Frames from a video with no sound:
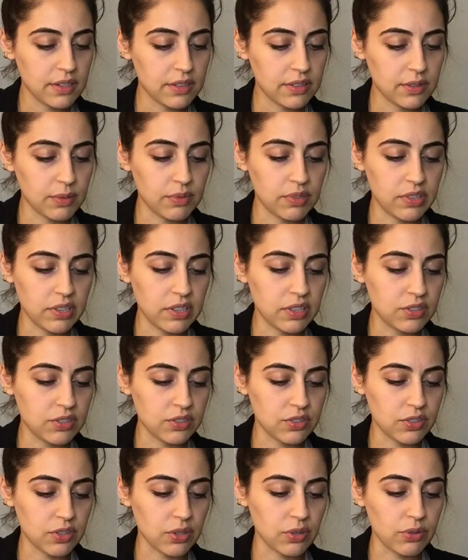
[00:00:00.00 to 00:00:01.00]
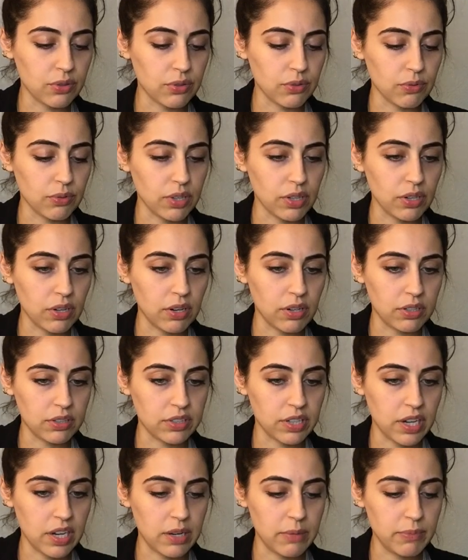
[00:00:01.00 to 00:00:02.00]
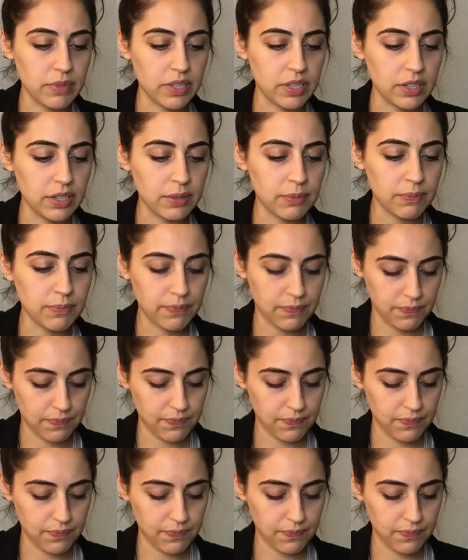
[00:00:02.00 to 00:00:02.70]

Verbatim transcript: because I'm seeing you just go through a real hard time here.